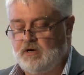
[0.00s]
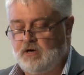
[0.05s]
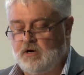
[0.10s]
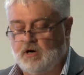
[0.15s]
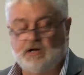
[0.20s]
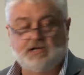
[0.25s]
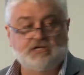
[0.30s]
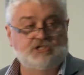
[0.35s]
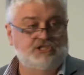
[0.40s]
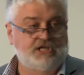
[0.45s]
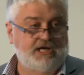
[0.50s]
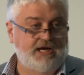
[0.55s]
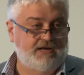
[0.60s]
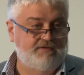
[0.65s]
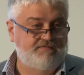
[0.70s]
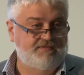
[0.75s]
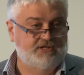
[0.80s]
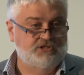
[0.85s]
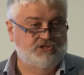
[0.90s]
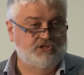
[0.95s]
on a
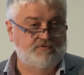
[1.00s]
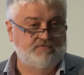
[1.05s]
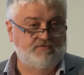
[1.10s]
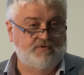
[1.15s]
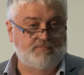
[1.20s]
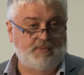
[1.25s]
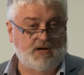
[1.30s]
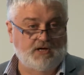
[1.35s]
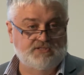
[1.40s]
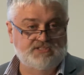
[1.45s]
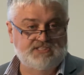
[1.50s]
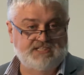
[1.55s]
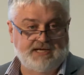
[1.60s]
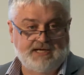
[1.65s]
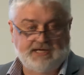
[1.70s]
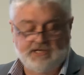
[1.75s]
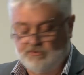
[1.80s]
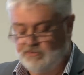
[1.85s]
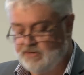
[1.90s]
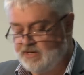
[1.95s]
shared vision for
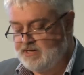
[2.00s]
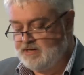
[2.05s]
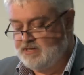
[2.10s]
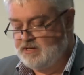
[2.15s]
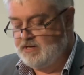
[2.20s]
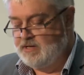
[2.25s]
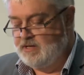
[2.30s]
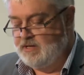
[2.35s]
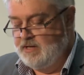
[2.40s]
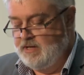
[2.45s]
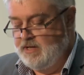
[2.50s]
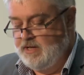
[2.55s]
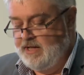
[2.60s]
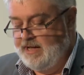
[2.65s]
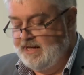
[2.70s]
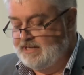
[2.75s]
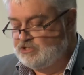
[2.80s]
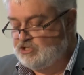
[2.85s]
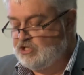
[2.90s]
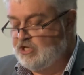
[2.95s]
post-secondary
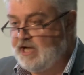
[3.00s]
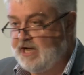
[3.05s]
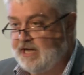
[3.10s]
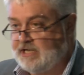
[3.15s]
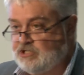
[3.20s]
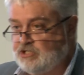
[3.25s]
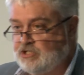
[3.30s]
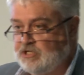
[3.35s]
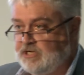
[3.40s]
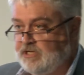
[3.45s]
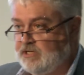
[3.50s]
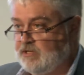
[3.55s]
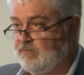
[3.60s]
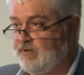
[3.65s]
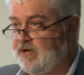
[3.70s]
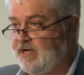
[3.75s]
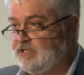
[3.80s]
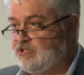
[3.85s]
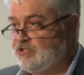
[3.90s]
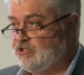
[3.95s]
education in the
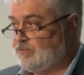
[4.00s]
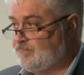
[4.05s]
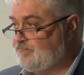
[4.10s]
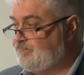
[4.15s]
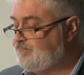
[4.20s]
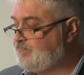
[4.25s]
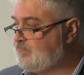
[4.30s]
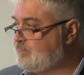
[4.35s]
region.